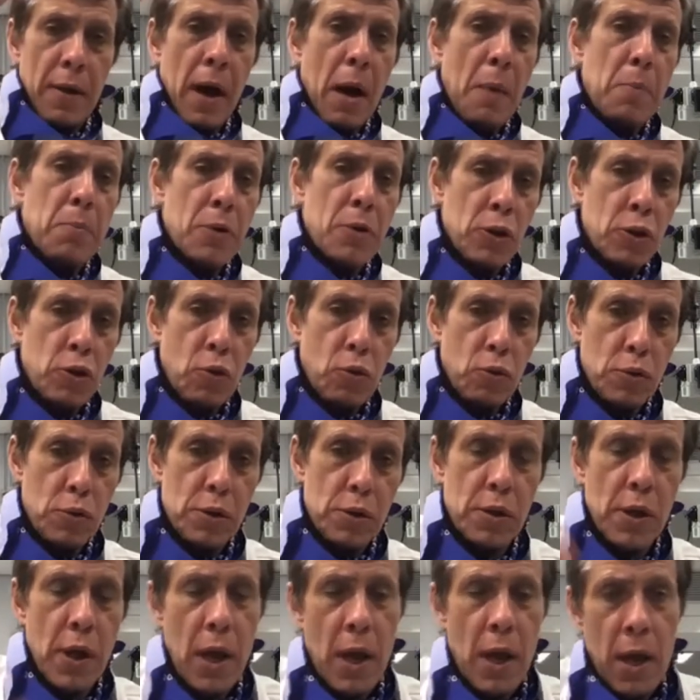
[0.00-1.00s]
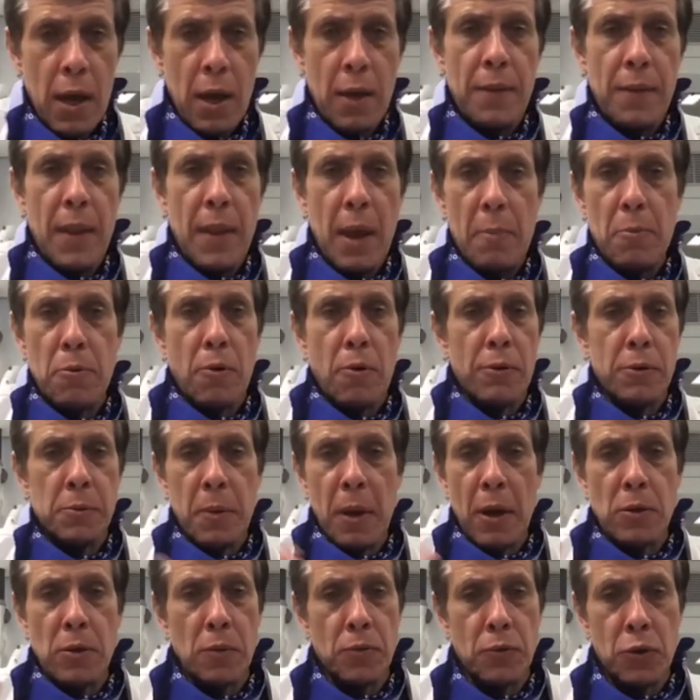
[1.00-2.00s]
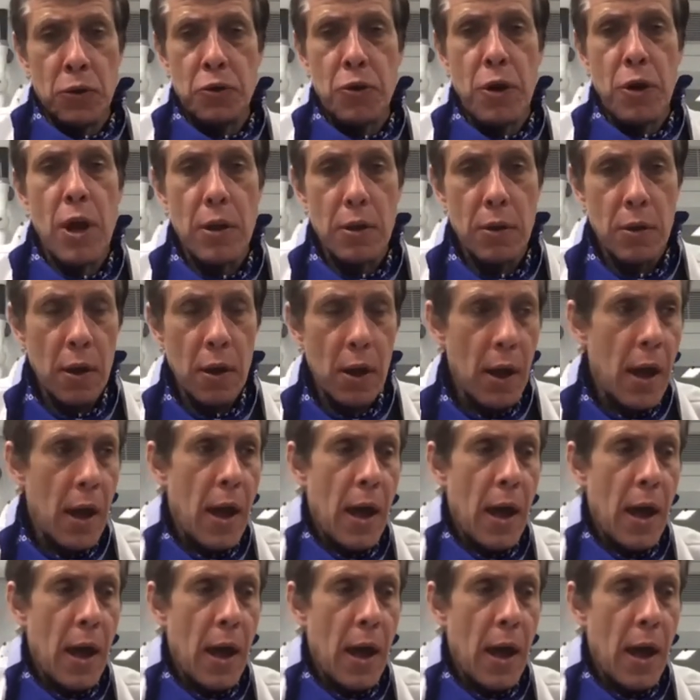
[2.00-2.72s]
amplitudes and number of spikes of the train.